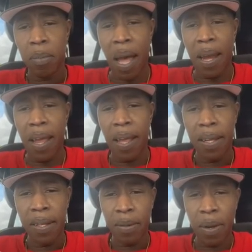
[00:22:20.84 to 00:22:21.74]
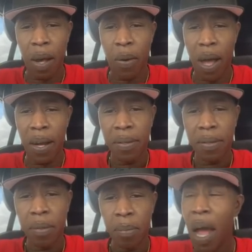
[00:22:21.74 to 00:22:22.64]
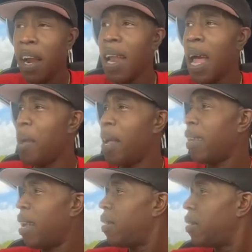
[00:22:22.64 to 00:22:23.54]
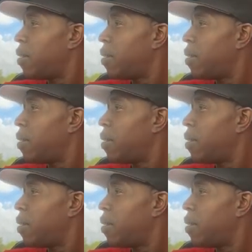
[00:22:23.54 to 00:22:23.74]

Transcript: Maddie, I go on. But I lie me, I tell.